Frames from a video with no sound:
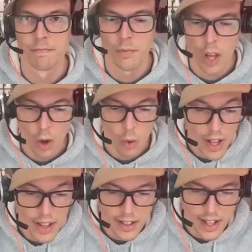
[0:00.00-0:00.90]
Well, I
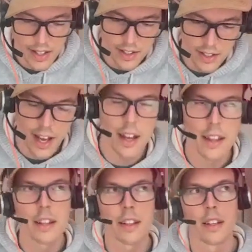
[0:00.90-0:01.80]
think I
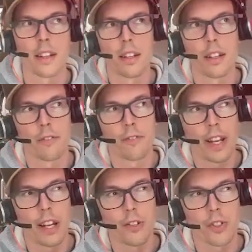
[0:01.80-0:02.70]
think the
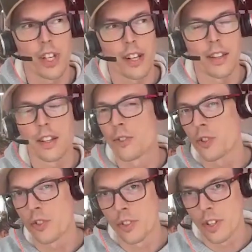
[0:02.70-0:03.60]
financial side of
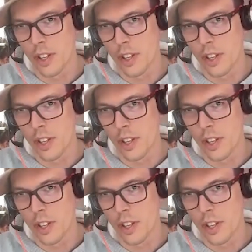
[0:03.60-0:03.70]
things,